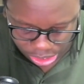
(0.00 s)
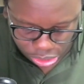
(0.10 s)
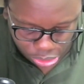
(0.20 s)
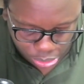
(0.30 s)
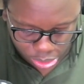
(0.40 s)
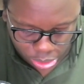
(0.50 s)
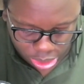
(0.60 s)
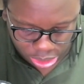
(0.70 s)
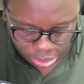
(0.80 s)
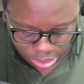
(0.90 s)
so it will
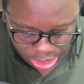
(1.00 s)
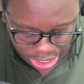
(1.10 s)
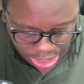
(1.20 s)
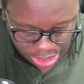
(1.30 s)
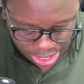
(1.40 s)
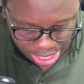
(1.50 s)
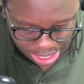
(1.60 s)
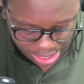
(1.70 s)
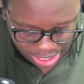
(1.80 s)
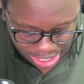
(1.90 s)
work on any
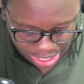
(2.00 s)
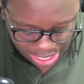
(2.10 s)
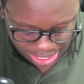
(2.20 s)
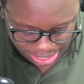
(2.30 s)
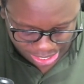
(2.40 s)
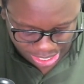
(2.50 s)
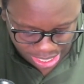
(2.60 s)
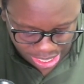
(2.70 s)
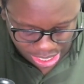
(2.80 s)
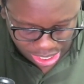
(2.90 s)
dart that has
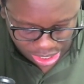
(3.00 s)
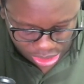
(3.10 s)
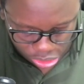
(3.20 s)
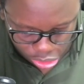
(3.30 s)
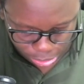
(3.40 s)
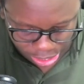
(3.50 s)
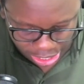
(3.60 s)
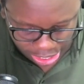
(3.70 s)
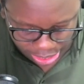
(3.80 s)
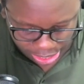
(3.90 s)
a
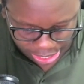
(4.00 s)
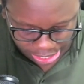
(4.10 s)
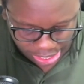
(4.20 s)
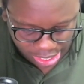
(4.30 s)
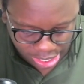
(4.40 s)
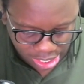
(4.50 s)
2BA thread.